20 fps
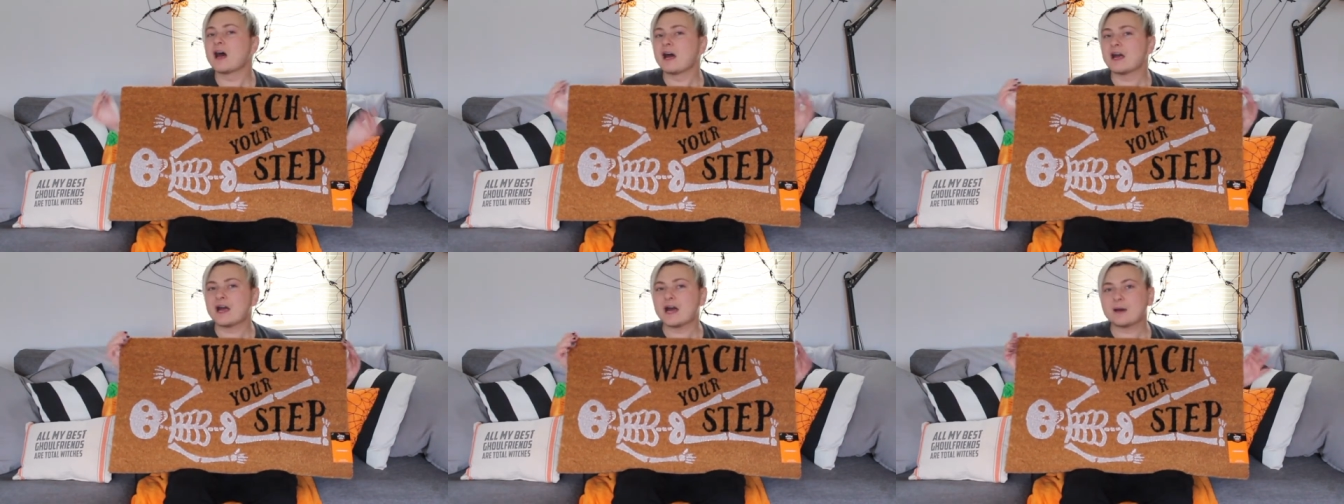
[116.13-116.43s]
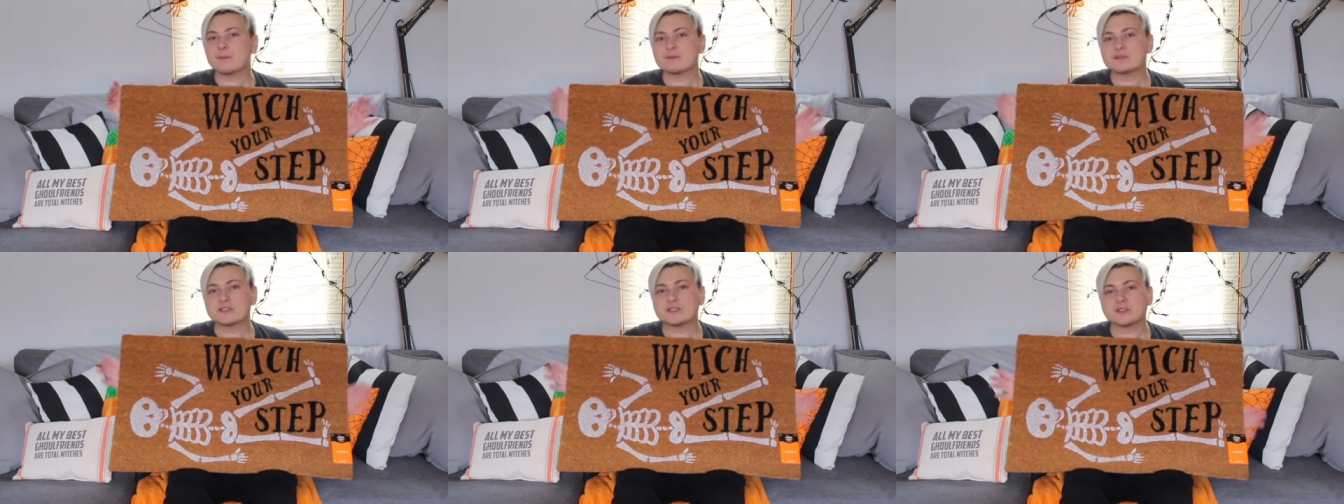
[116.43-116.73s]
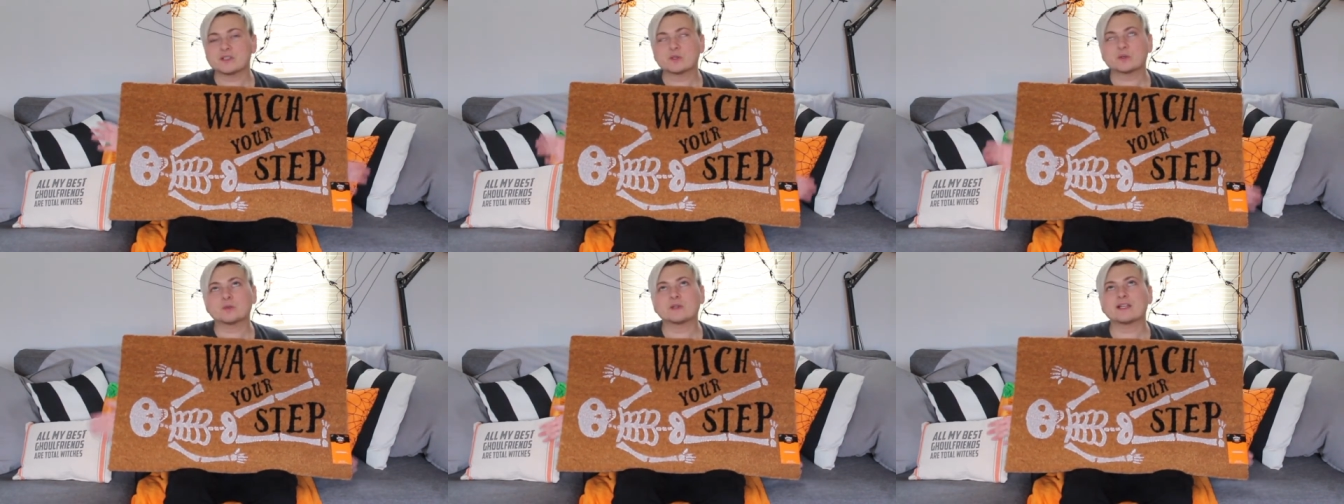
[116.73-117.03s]
I
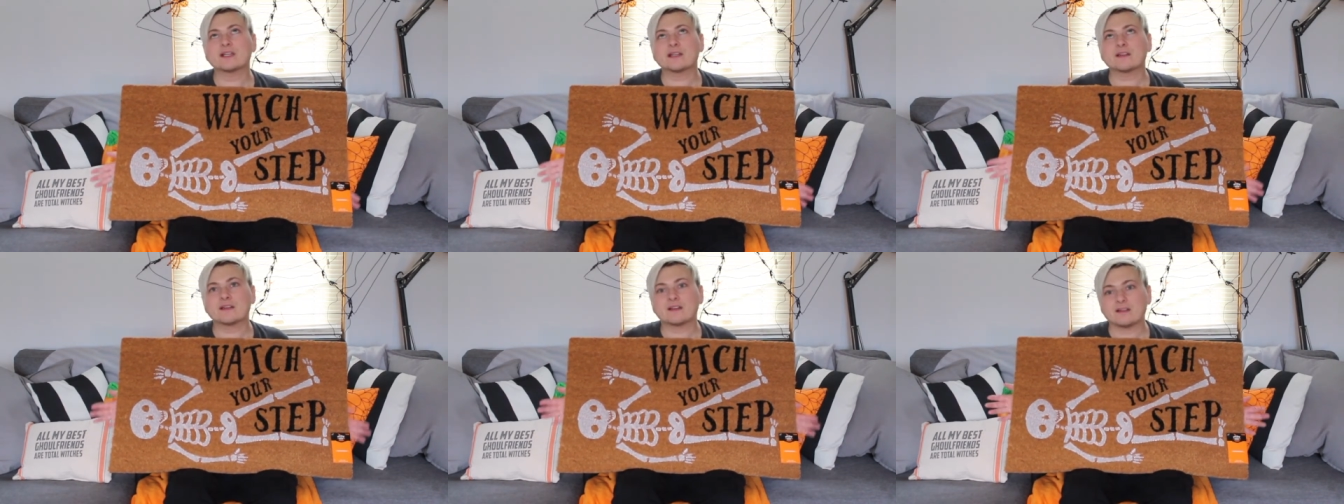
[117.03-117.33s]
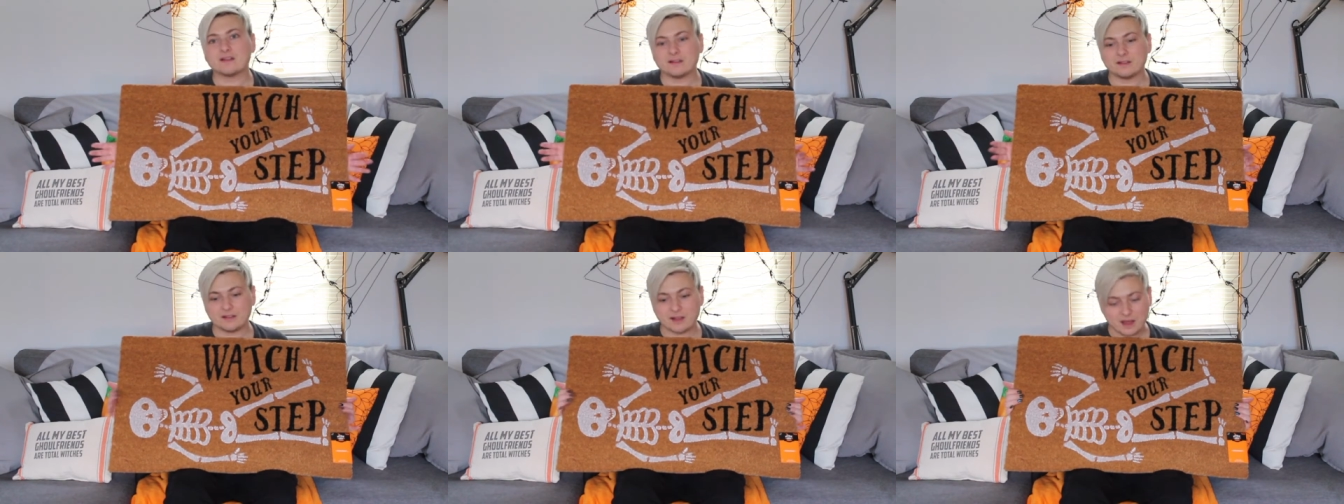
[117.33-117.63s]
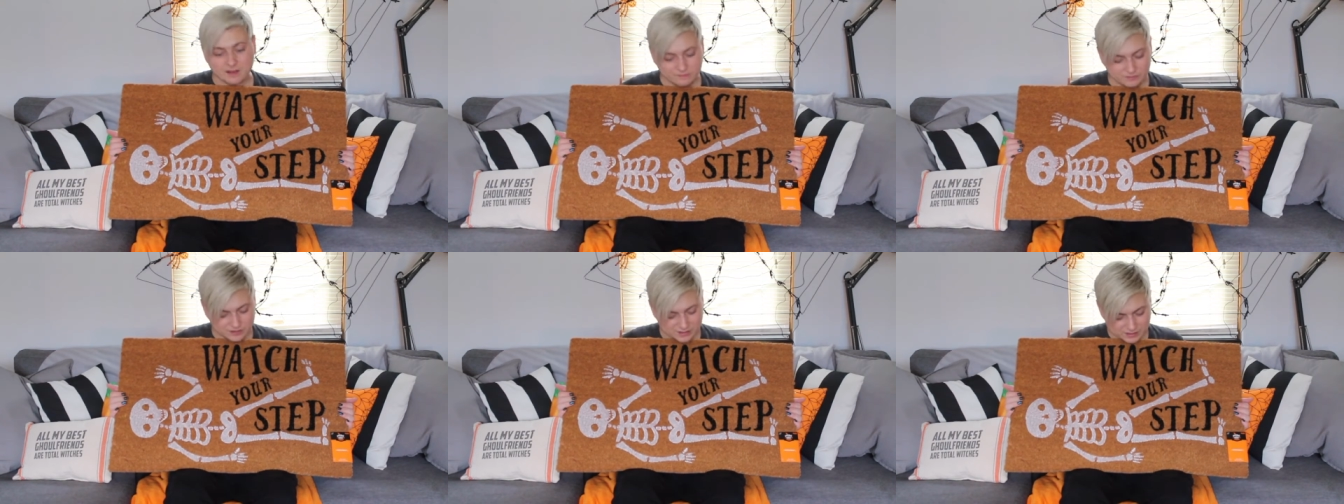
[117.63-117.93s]
absolutely
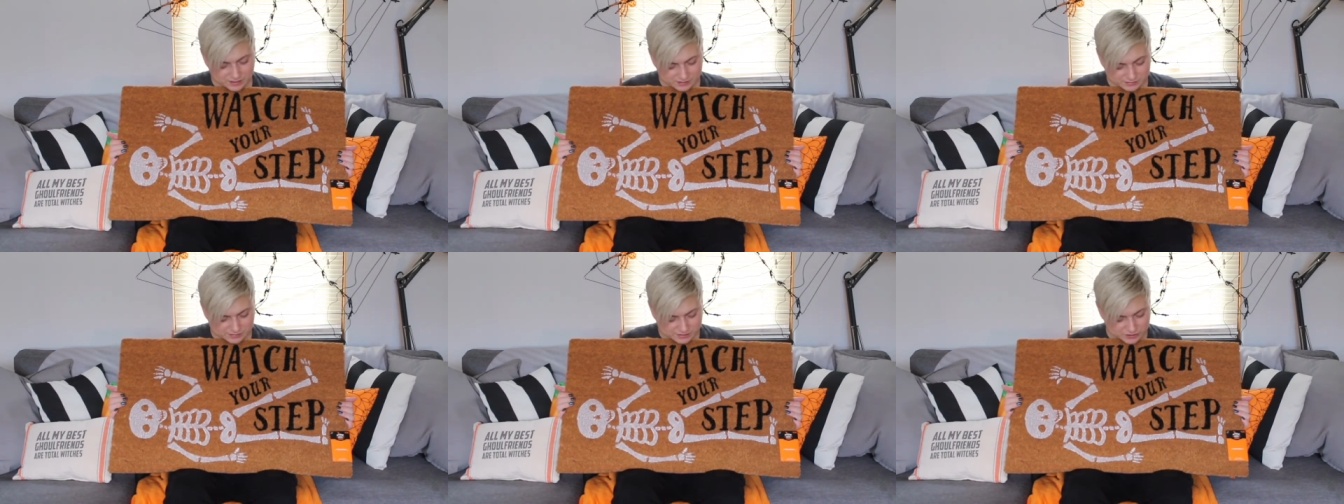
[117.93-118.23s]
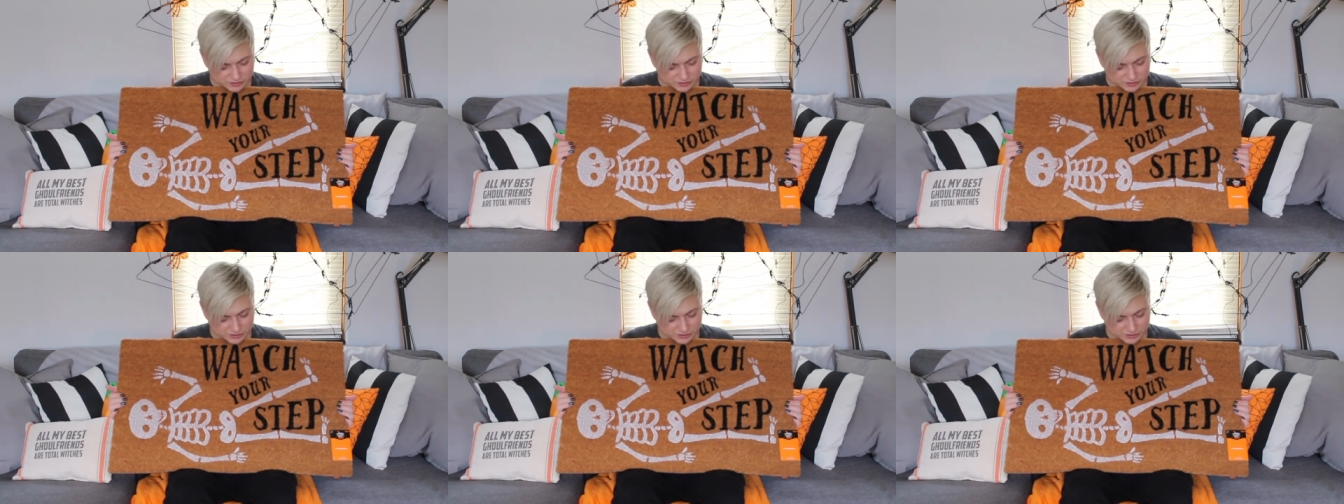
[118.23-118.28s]
love this.